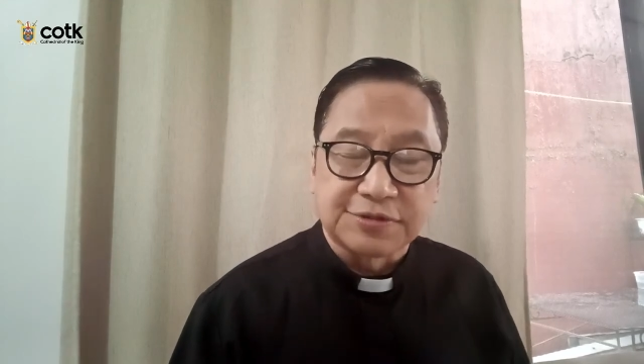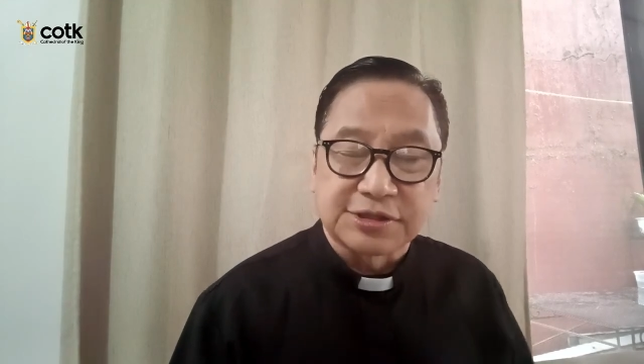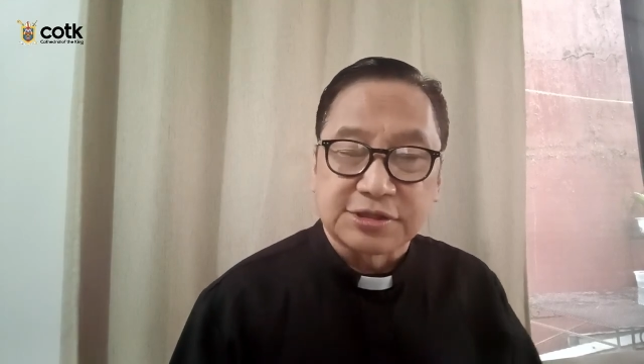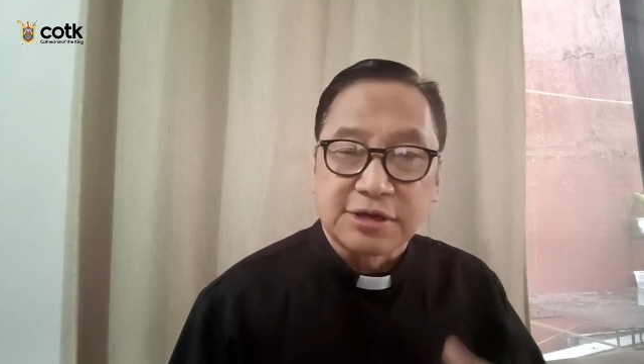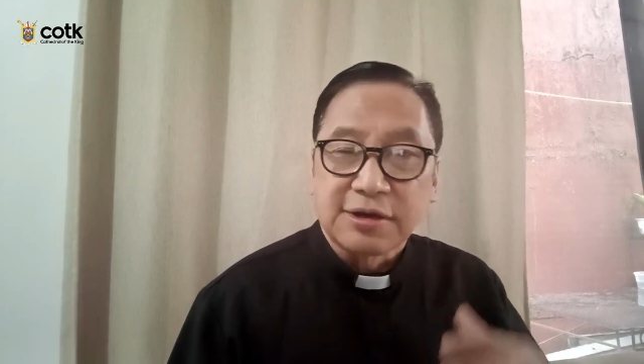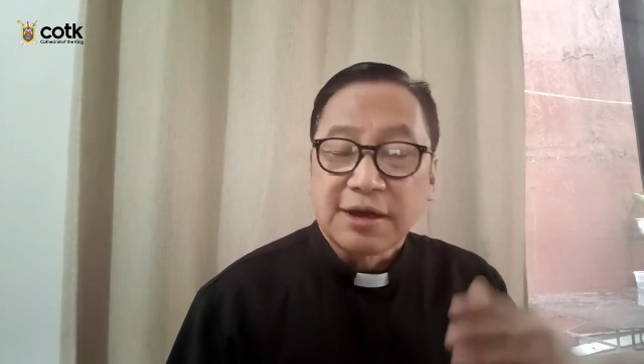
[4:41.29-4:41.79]

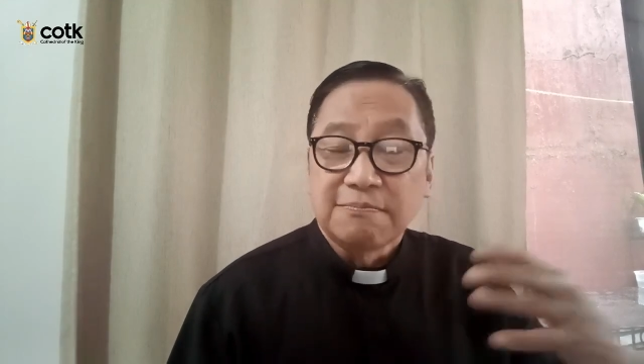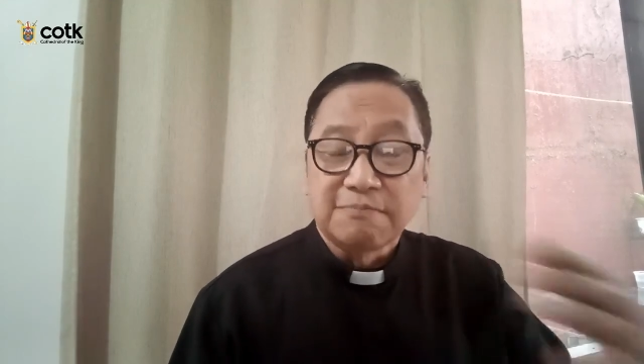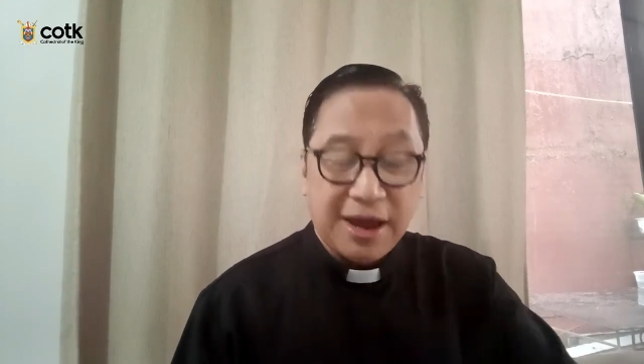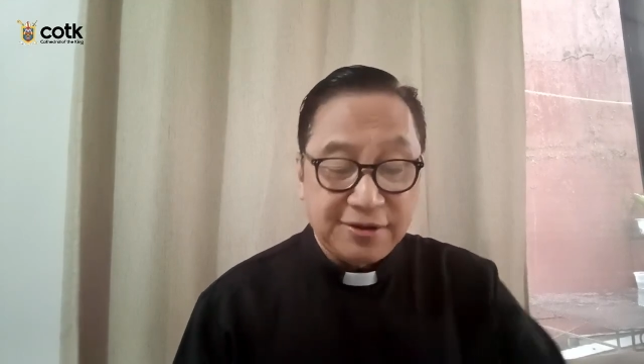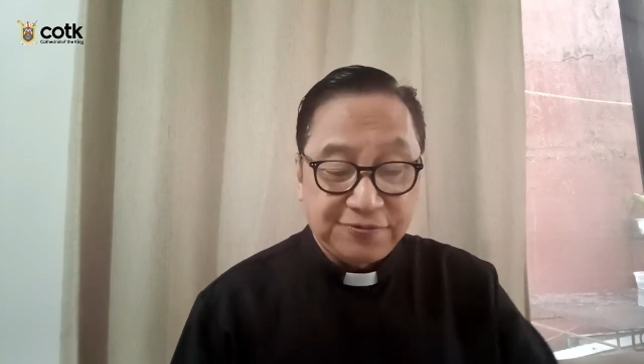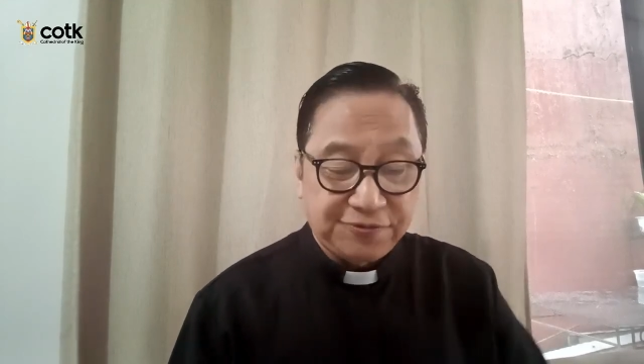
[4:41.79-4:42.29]
It's
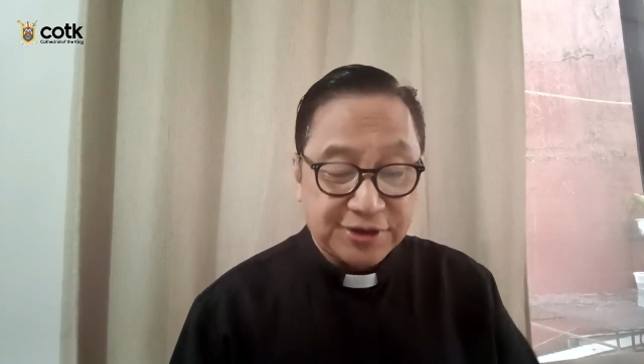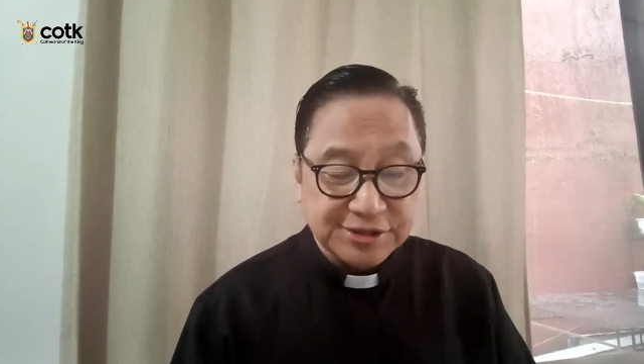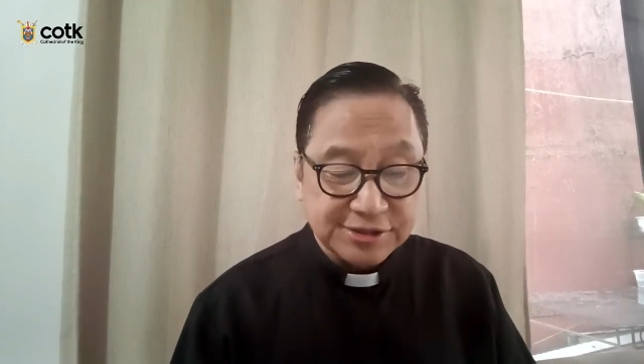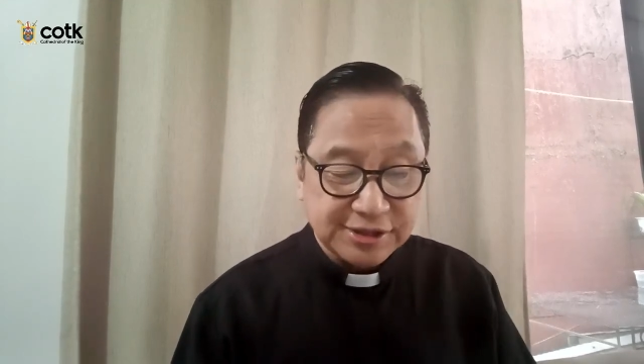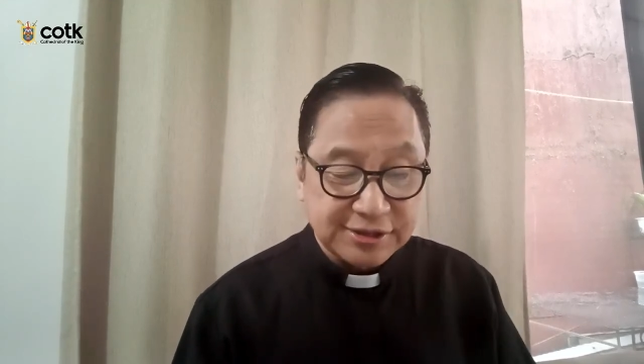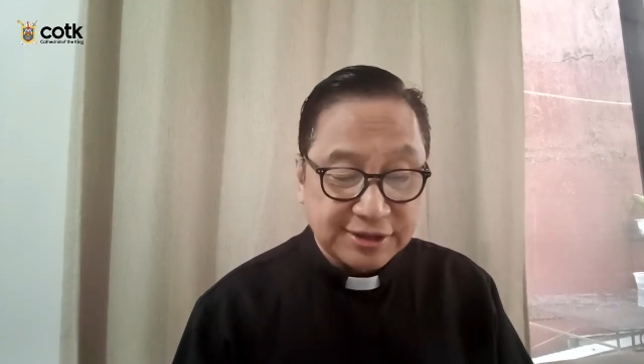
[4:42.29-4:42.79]

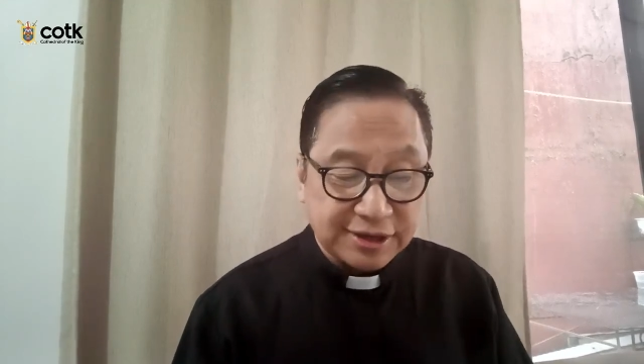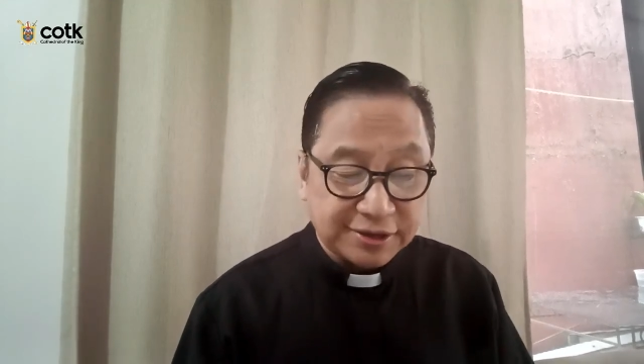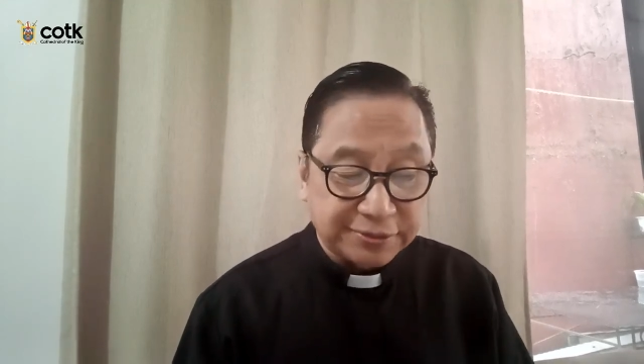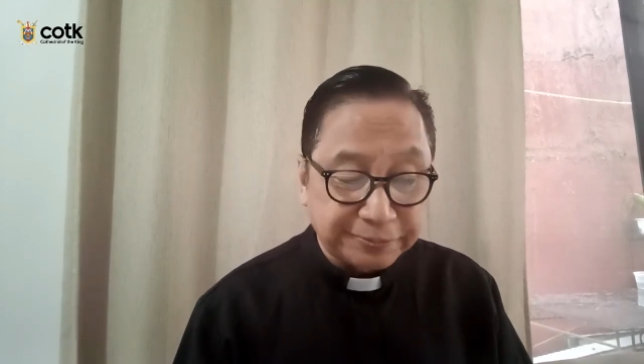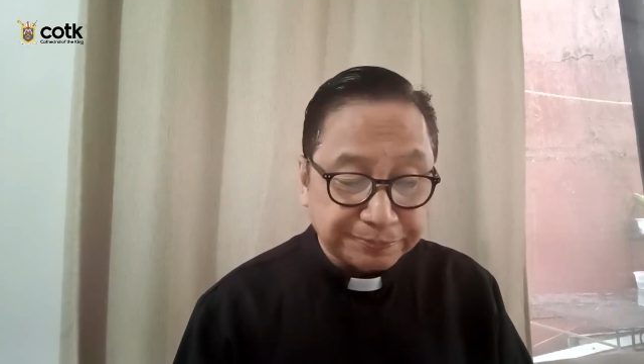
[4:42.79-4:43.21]
manifested there.